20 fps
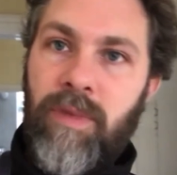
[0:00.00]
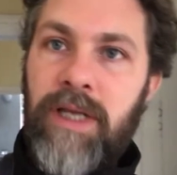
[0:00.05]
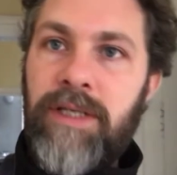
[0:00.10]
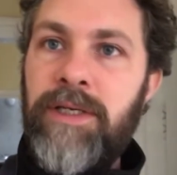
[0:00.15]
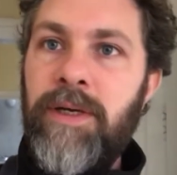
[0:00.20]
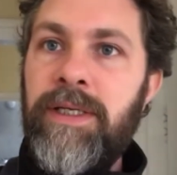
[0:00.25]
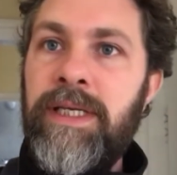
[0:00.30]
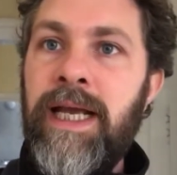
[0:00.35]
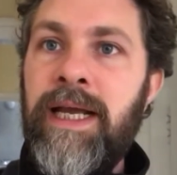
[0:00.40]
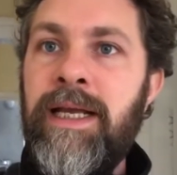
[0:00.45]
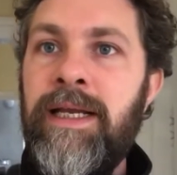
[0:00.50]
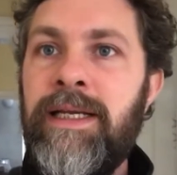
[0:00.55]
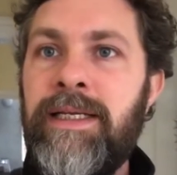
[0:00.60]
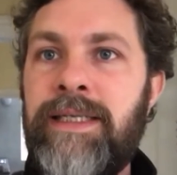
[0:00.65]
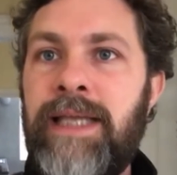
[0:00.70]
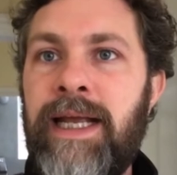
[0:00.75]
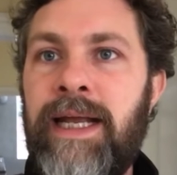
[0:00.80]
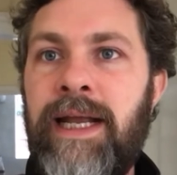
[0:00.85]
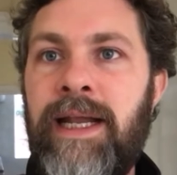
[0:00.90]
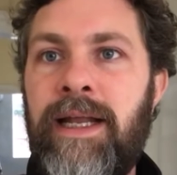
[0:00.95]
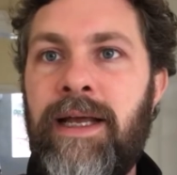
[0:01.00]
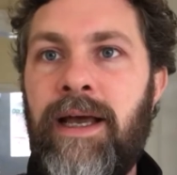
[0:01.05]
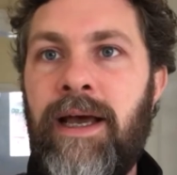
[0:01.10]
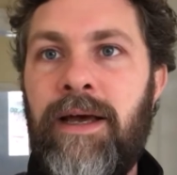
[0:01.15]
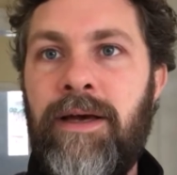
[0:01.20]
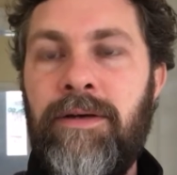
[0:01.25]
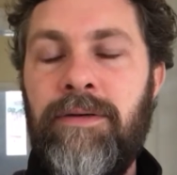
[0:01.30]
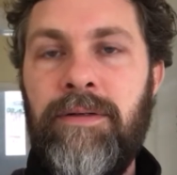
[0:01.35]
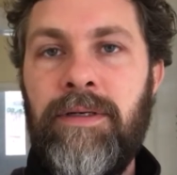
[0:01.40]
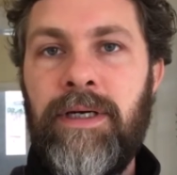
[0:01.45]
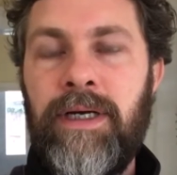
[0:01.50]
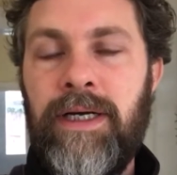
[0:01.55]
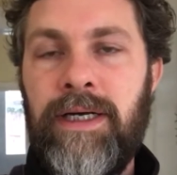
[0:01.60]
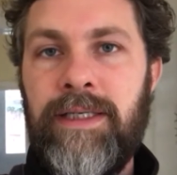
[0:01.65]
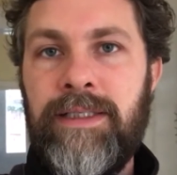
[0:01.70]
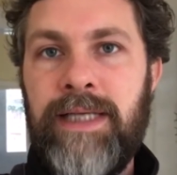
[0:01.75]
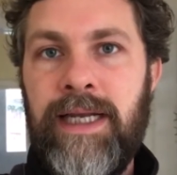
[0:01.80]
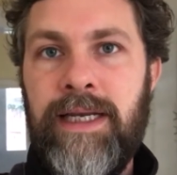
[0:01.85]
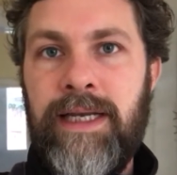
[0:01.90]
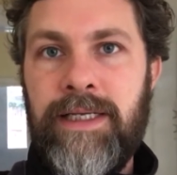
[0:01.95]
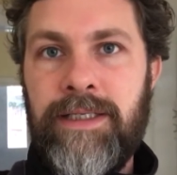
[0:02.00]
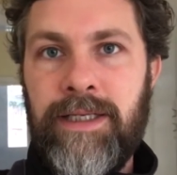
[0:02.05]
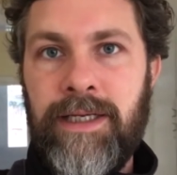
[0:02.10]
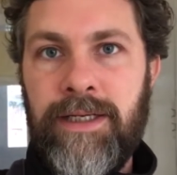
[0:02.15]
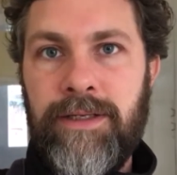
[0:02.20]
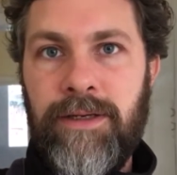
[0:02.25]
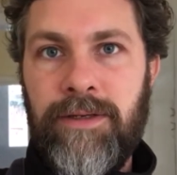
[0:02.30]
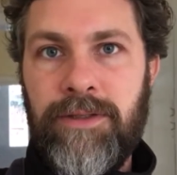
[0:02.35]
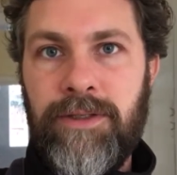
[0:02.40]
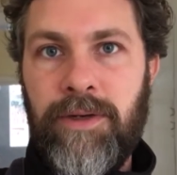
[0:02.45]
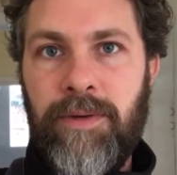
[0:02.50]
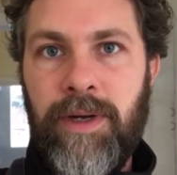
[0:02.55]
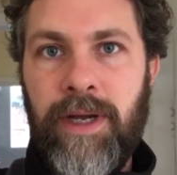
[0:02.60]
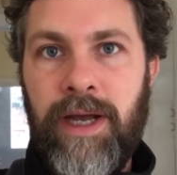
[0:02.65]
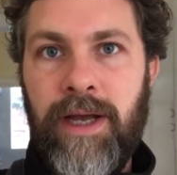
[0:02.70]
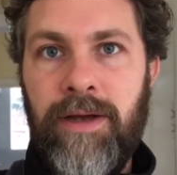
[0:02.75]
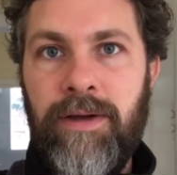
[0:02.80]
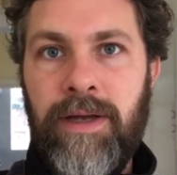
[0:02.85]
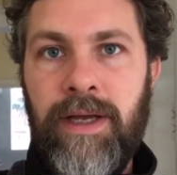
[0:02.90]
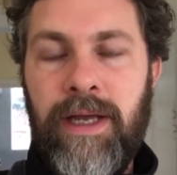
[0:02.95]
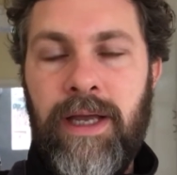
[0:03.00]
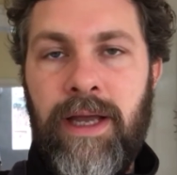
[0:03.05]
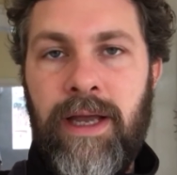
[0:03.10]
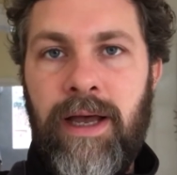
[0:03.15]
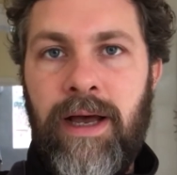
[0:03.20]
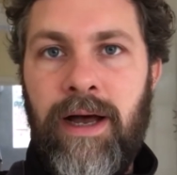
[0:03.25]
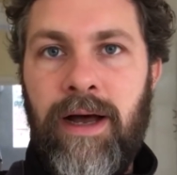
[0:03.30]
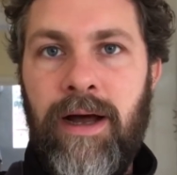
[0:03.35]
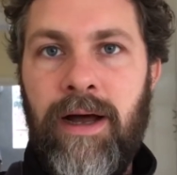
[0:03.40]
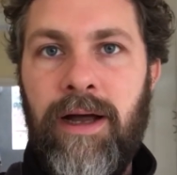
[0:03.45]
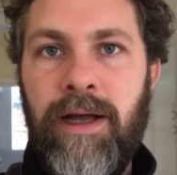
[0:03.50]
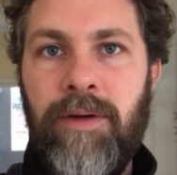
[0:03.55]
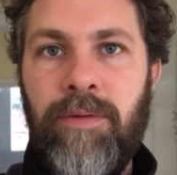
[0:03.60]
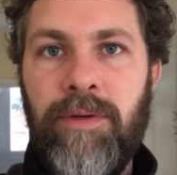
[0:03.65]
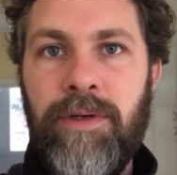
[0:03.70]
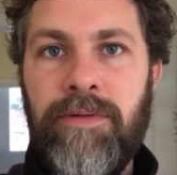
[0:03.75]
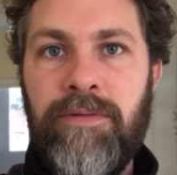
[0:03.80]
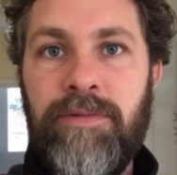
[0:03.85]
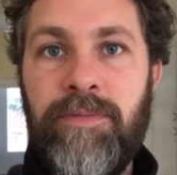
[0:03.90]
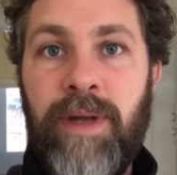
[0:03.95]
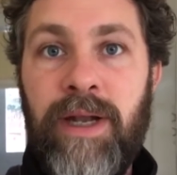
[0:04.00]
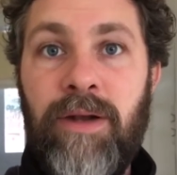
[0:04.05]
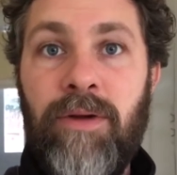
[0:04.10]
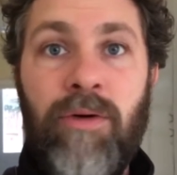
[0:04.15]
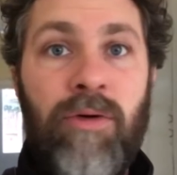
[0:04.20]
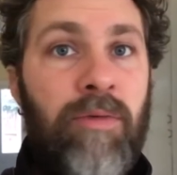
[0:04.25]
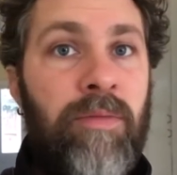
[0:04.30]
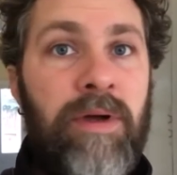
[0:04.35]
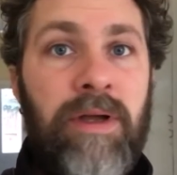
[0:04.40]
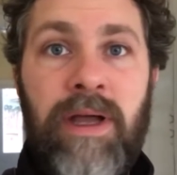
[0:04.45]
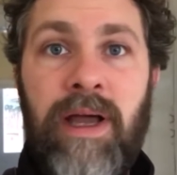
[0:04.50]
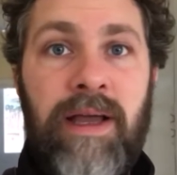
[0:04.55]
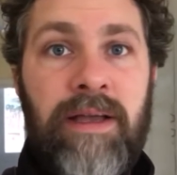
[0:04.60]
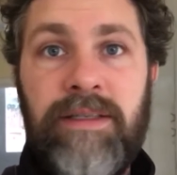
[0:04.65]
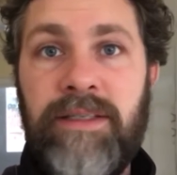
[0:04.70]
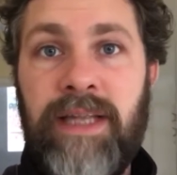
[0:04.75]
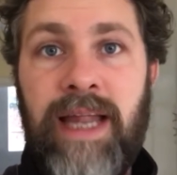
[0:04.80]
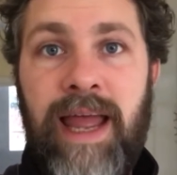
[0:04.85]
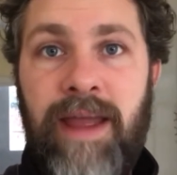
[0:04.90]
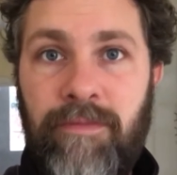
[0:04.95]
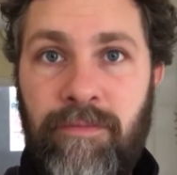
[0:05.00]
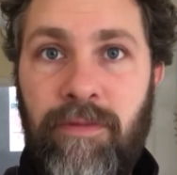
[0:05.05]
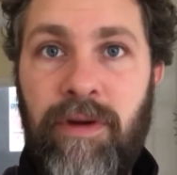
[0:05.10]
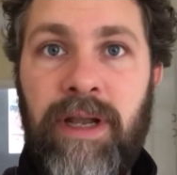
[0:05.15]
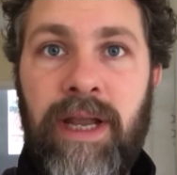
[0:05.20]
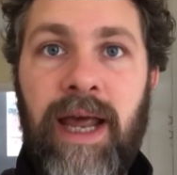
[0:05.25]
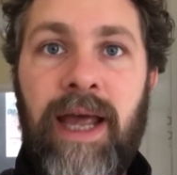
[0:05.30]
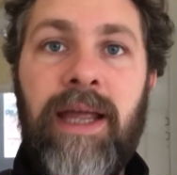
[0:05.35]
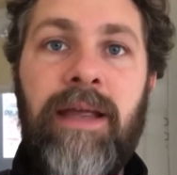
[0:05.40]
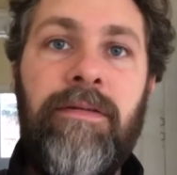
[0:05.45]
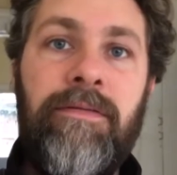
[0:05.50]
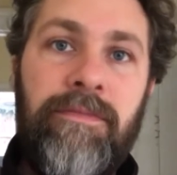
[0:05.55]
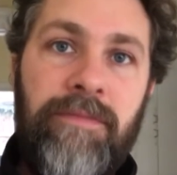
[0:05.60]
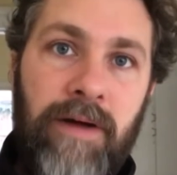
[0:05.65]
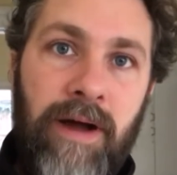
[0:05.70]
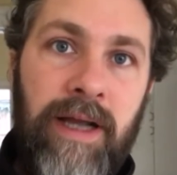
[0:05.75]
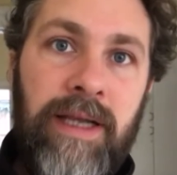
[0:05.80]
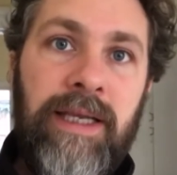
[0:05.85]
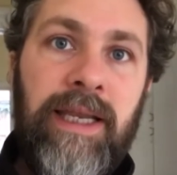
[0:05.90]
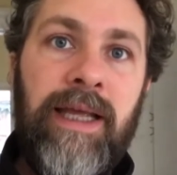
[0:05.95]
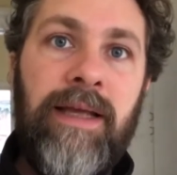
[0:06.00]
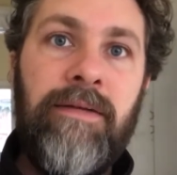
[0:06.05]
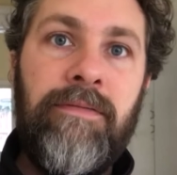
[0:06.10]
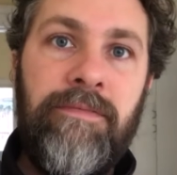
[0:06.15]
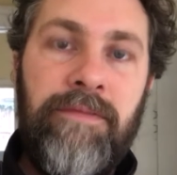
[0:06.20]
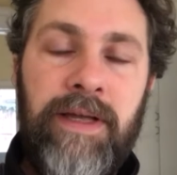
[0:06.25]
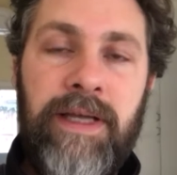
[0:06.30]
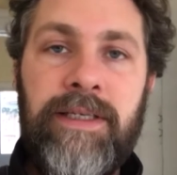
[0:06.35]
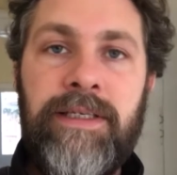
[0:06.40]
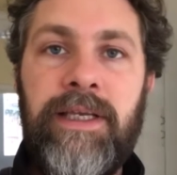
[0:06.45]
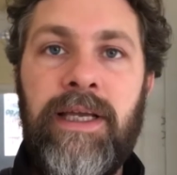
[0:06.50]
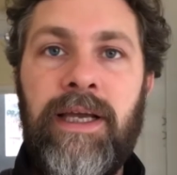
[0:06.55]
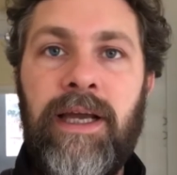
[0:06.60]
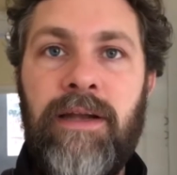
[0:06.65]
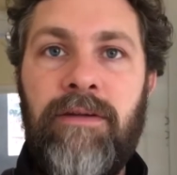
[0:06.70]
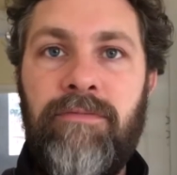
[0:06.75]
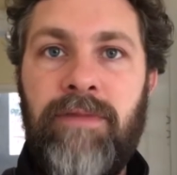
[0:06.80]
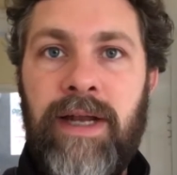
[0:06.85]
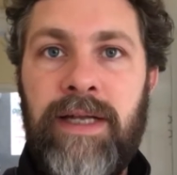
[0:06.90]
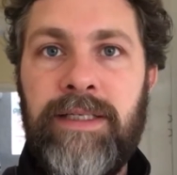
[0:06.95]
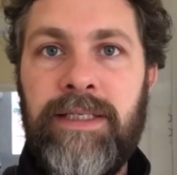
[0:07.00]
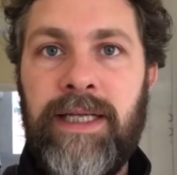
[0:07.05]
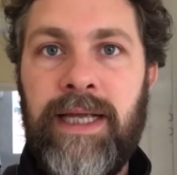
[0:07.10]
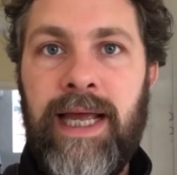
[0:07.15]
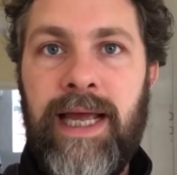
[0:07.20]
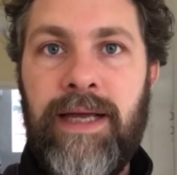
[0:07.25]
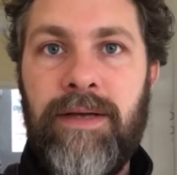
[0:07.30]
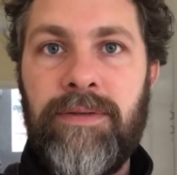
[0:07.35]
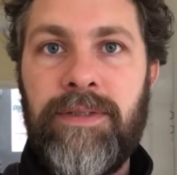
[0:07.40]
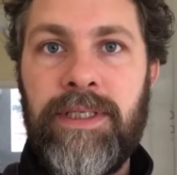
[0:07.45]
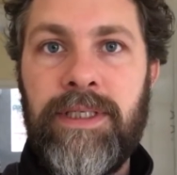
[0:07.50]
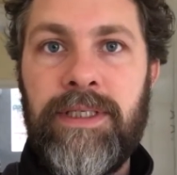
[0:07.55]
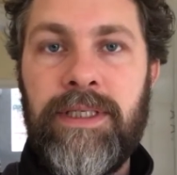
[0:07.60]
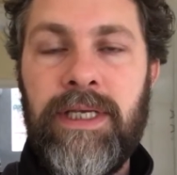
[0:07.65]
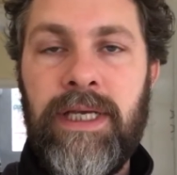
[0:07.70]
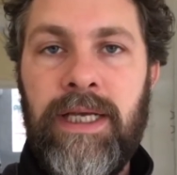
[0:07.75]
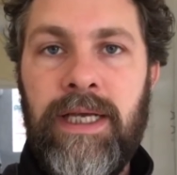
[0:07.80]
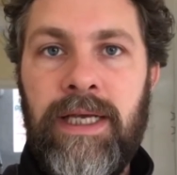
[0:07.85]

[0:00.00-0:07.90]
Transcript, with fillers: So a decade ago, 10 years ago or so ago, I would have spent almost every day finding, fixing and renting houses.